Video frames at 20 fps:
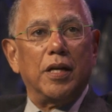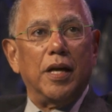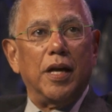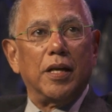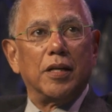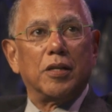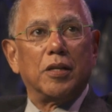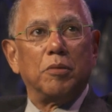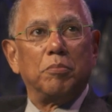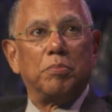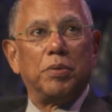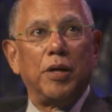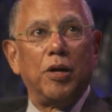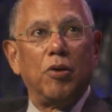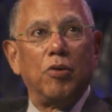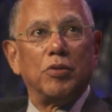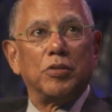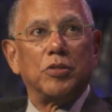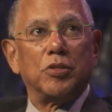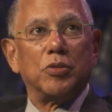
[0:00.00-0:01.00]
and
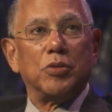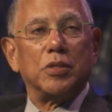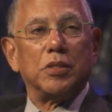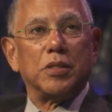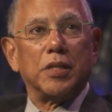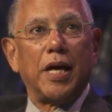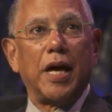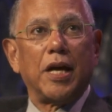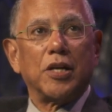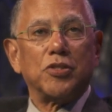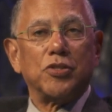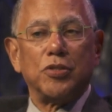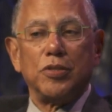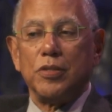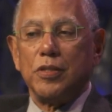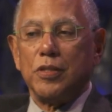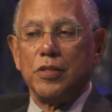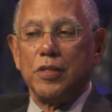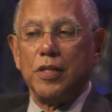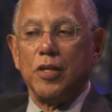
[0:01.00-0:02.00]
compare it to his
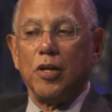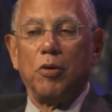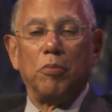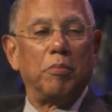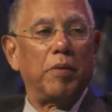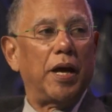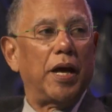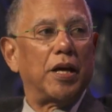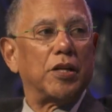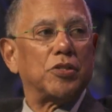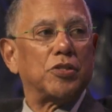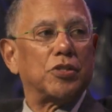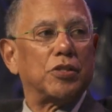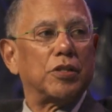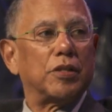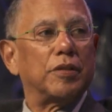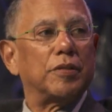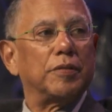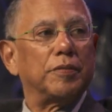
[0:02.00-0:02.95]
actions, they don't match.